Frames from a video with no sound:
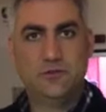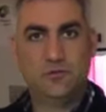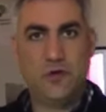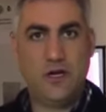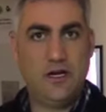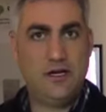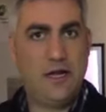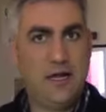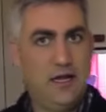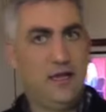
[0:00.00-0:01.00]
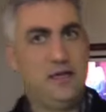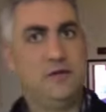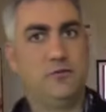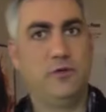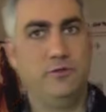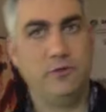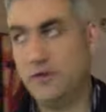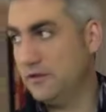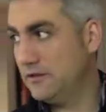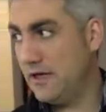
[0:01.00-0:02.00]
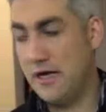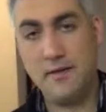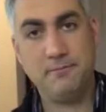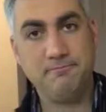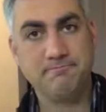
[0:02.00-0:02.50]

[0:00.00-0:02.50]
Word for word: run, and we will